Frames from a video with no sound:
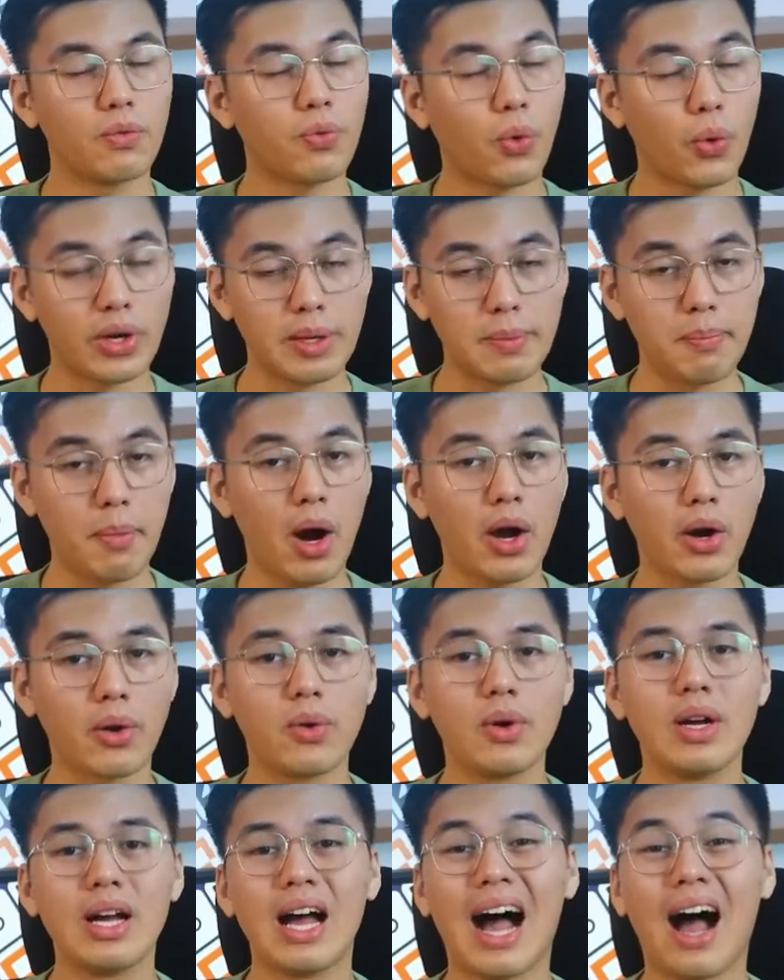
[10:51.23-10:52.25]
For the
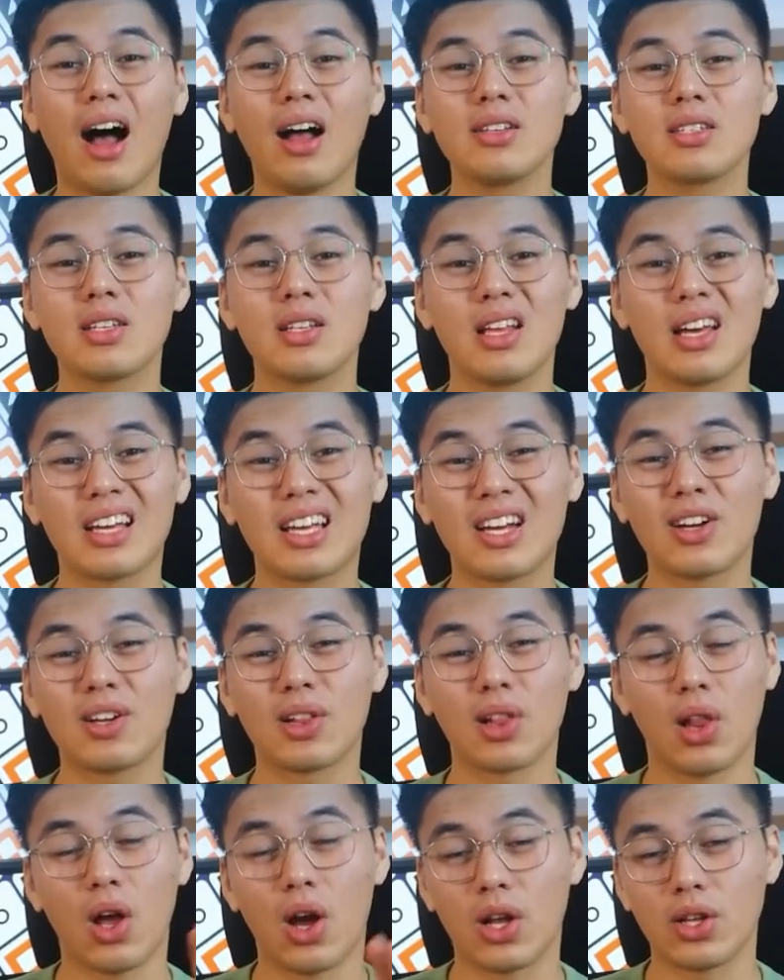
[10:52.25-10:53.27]
model, I'll select
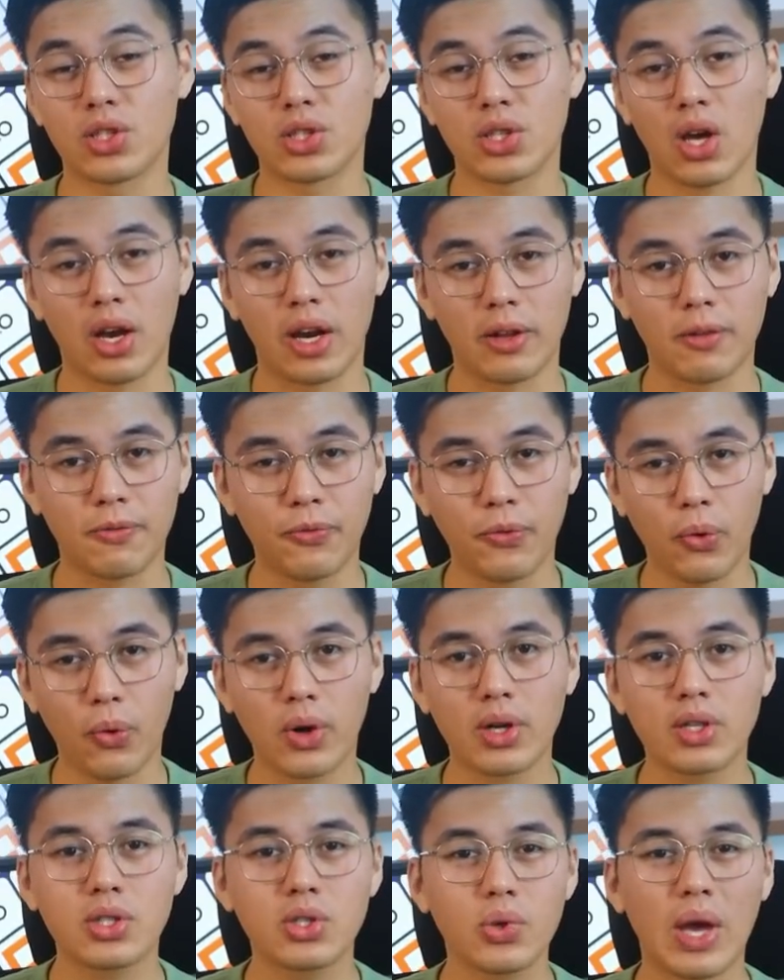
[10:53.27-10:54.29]
Claude Sonnet
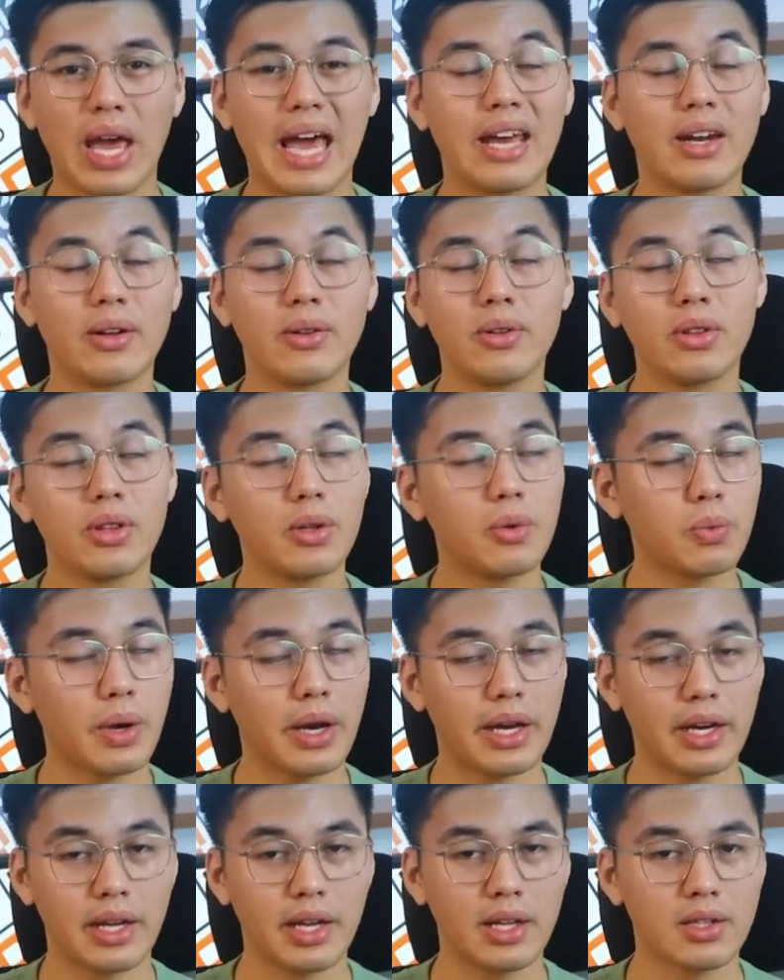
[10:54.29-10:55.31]
4 to handle the
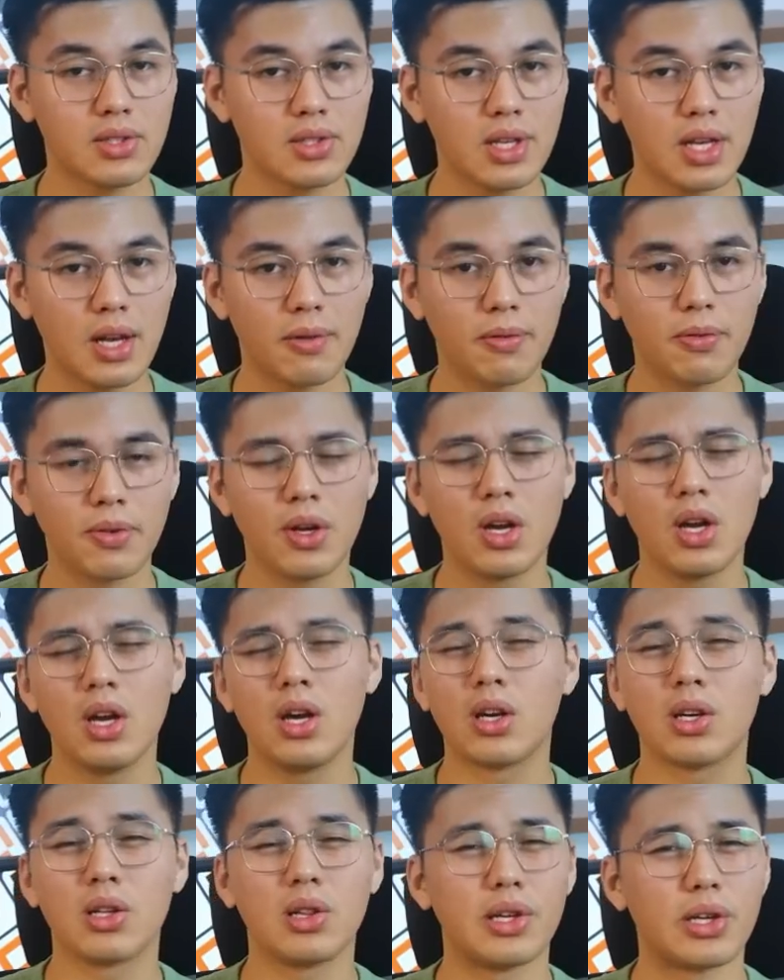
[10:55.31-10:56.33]
writing itself.
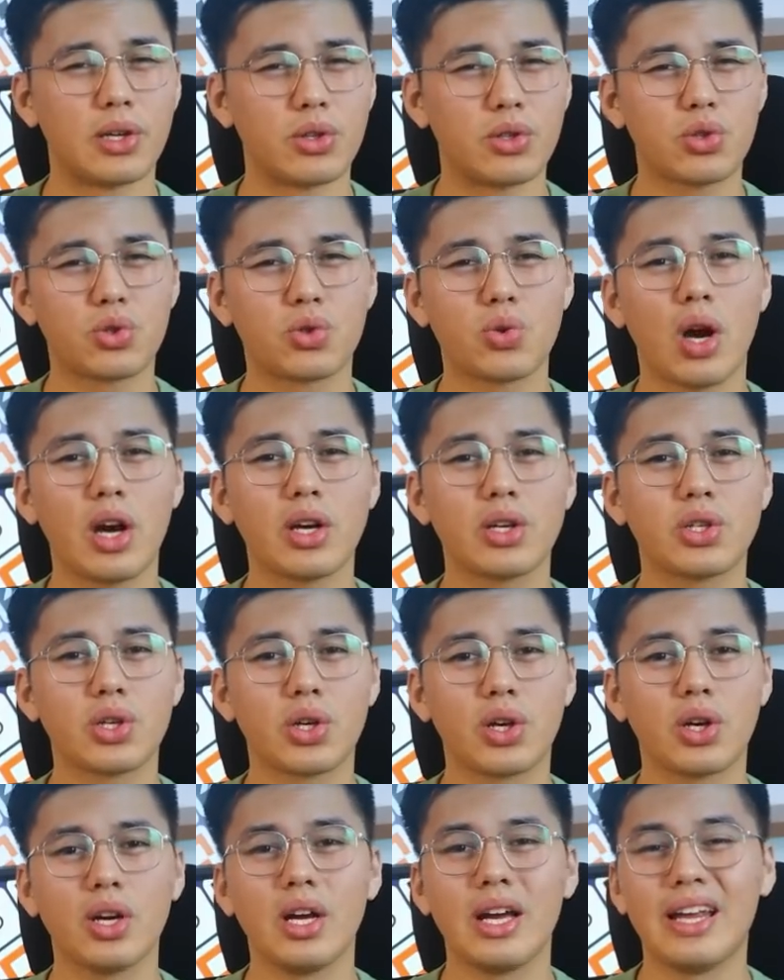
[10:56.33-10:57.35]
Clear
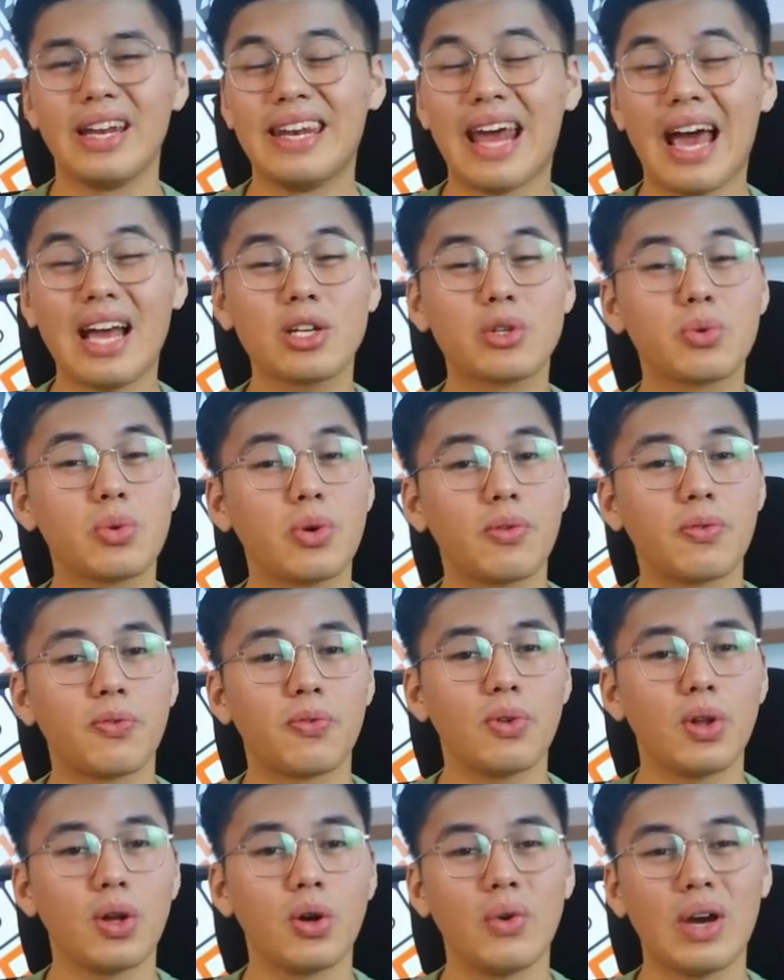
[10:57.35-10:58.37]
structure, natural
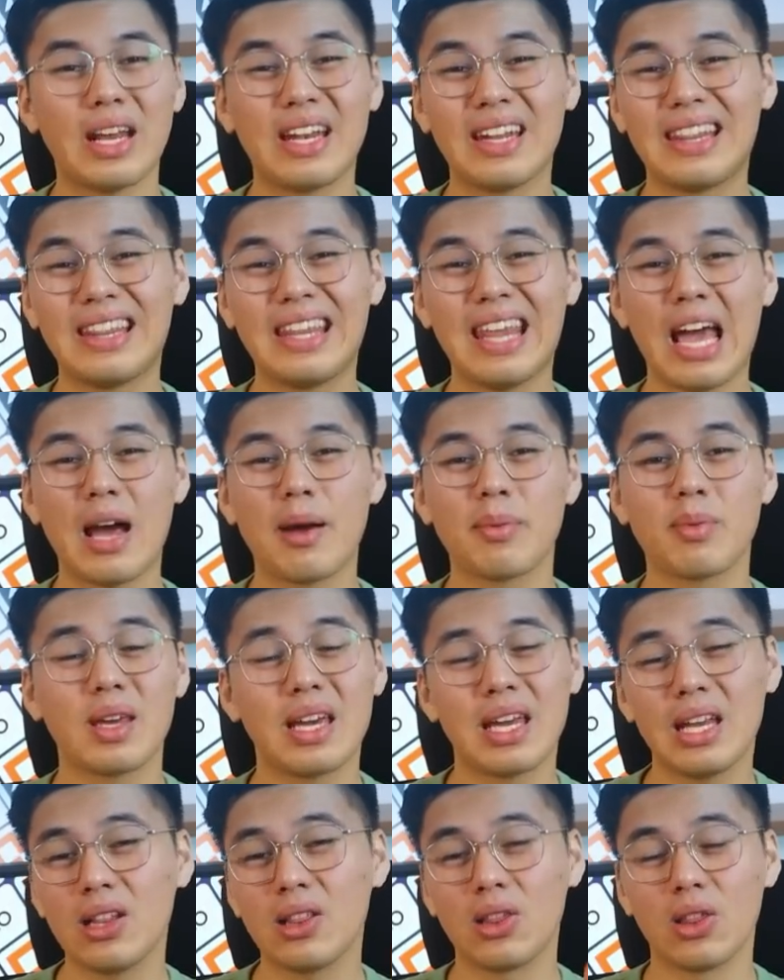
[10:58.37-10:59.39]
flow, and depth
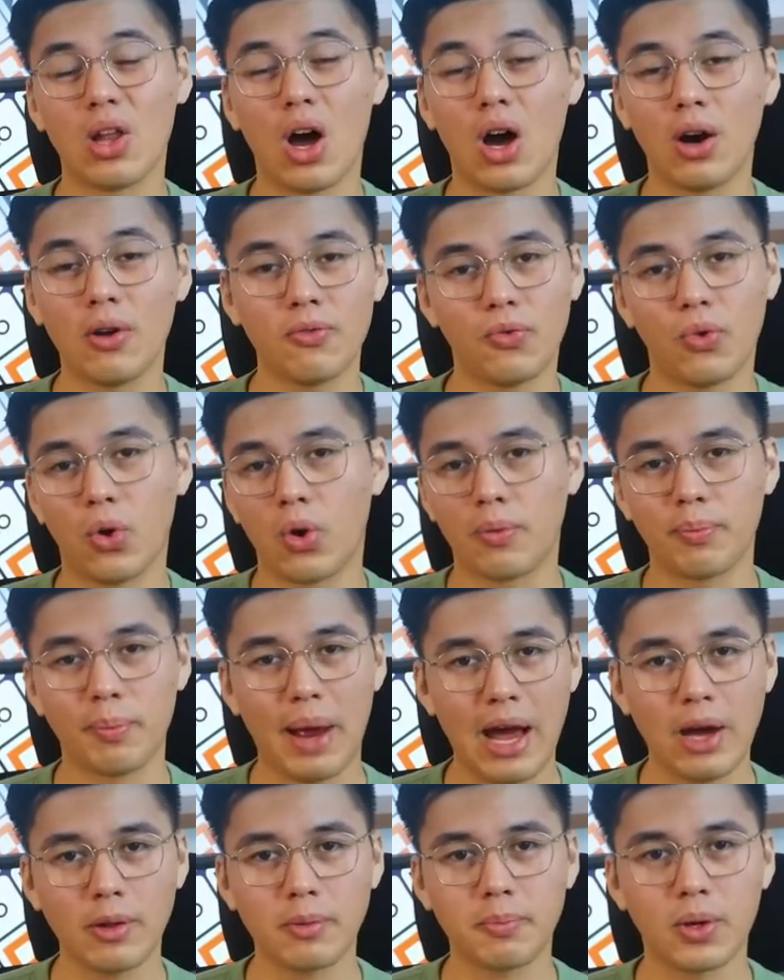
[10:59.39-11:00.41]
in long-form
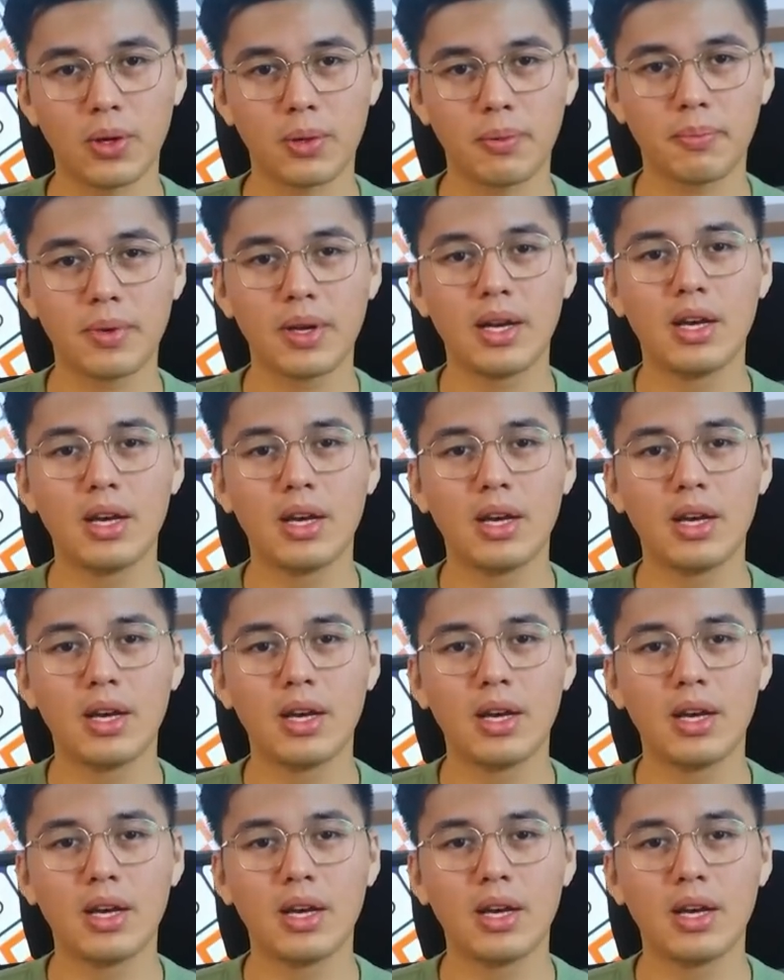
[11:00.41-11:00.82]
output.